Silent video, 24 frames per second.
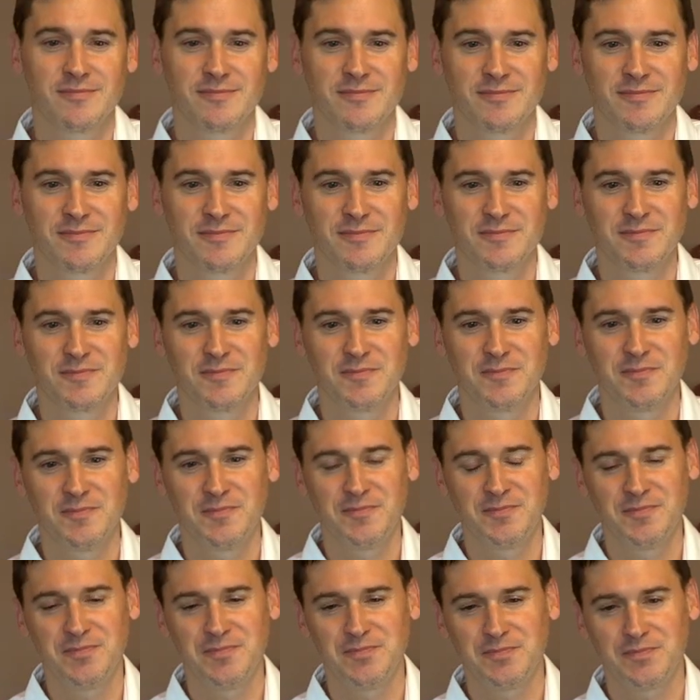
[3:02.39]

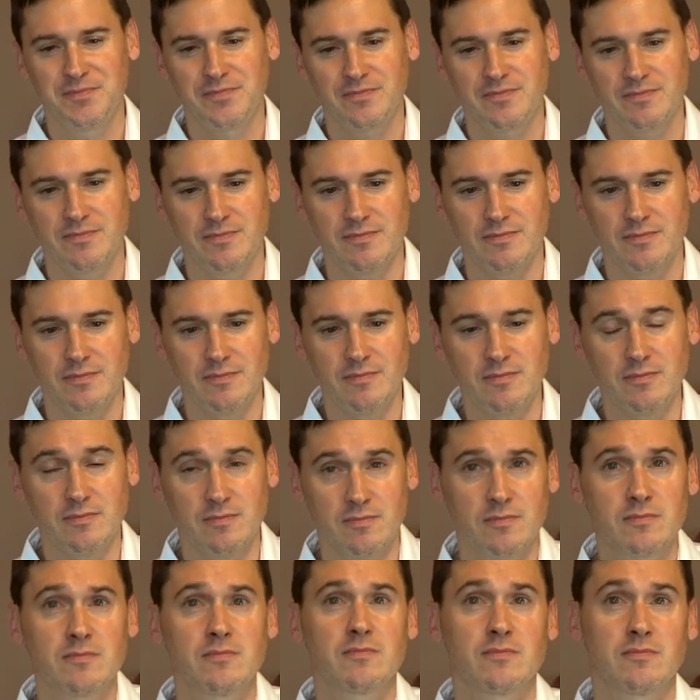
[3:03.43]

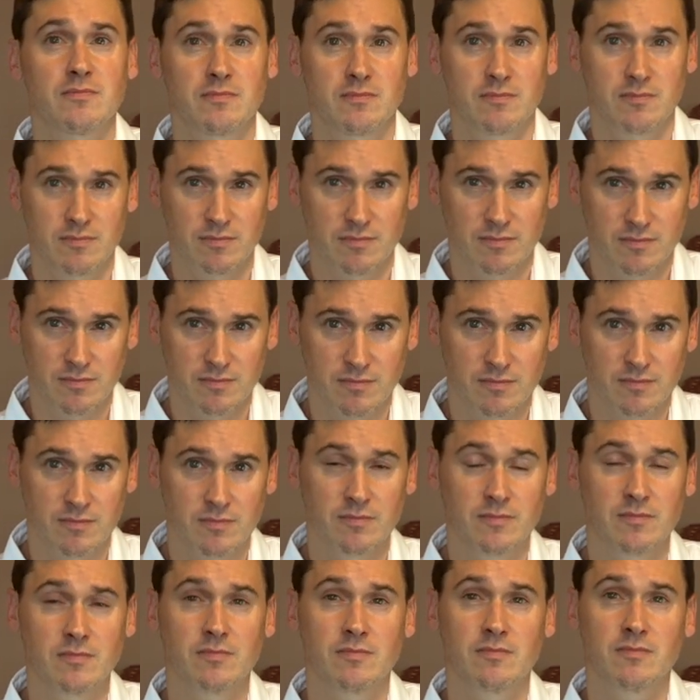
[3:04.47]

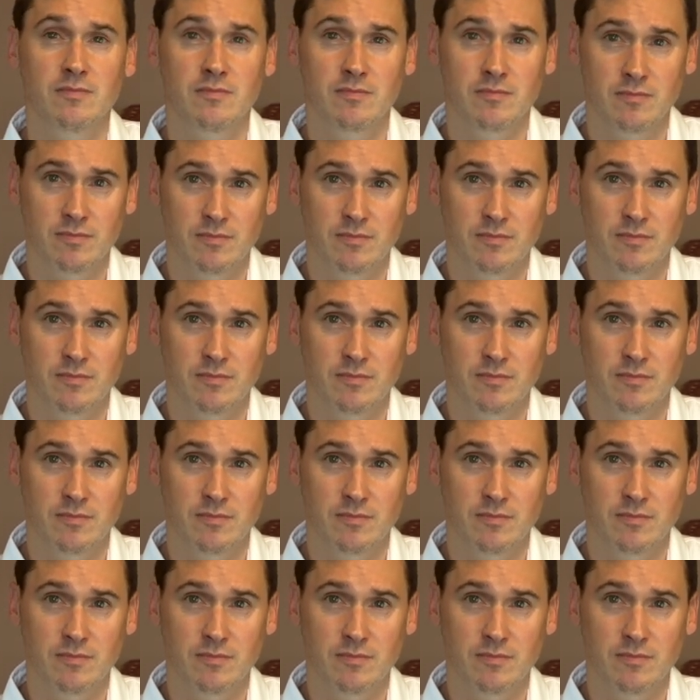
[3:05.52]
The person shown says nothing.